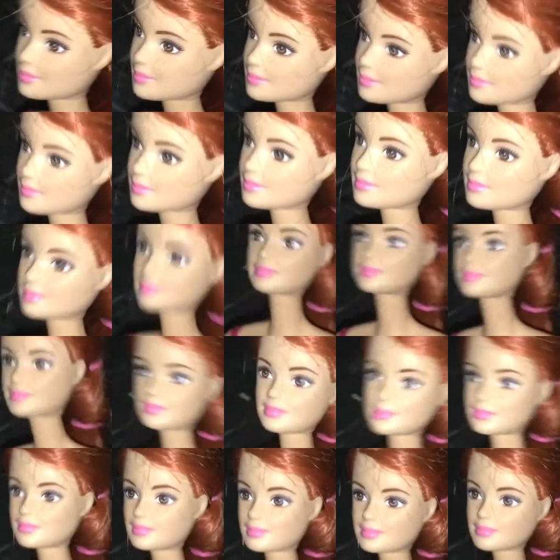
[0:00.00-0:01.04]
I'm going to let you look
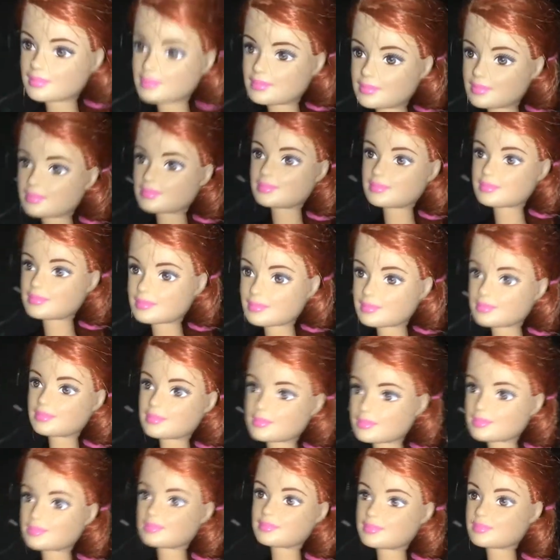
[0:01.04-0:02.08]
around in the classroom
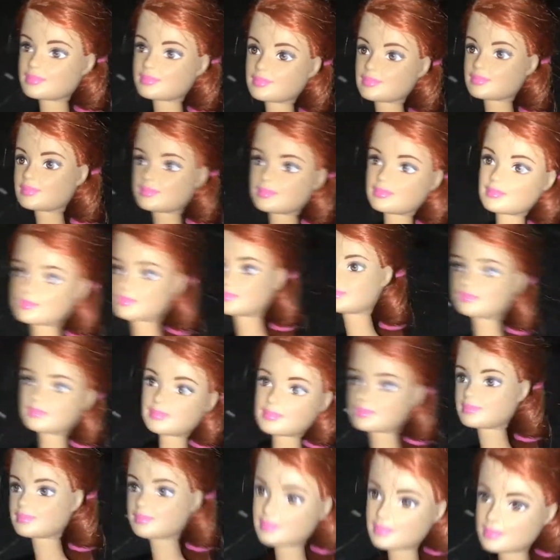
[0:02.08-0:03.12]
for a little
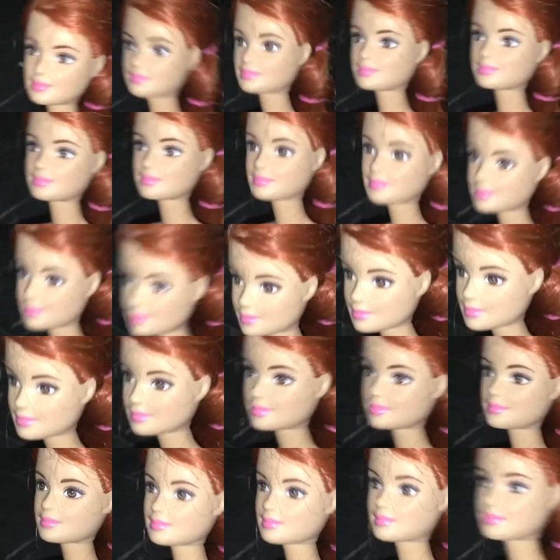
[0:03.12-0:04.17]
bit. I'll give you
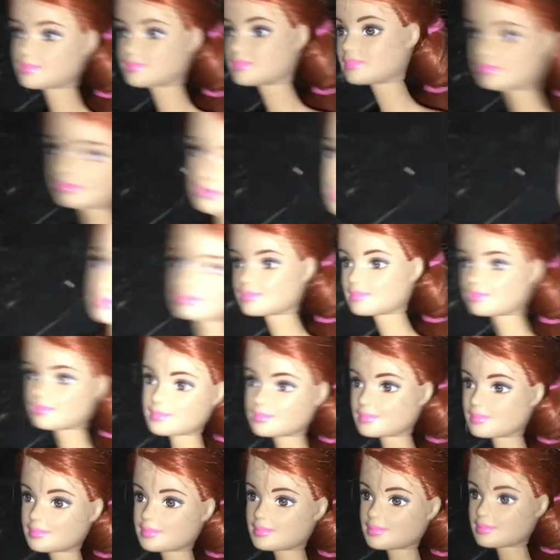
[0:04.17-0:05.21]
30
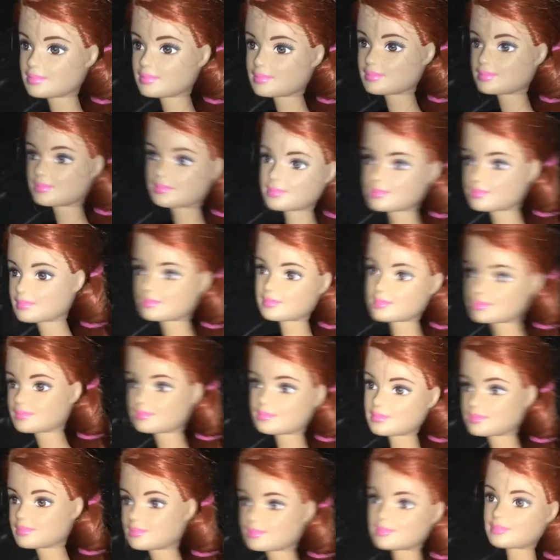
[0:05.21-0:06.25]
minutes to look around in the
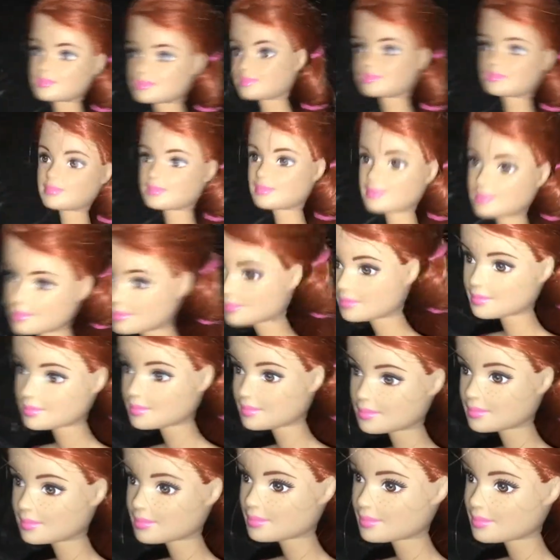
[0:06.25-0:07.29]
classroom and find your
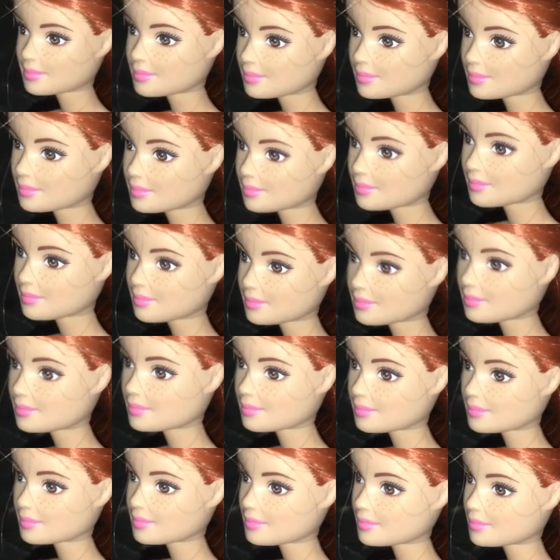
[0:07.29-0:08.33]
friends and make some
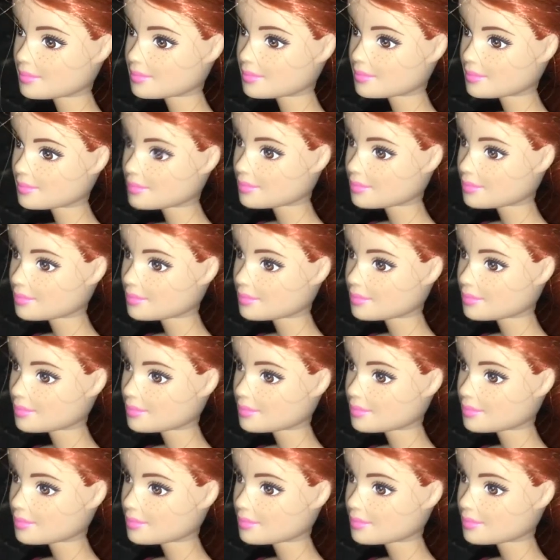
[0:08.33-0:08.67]
new ones.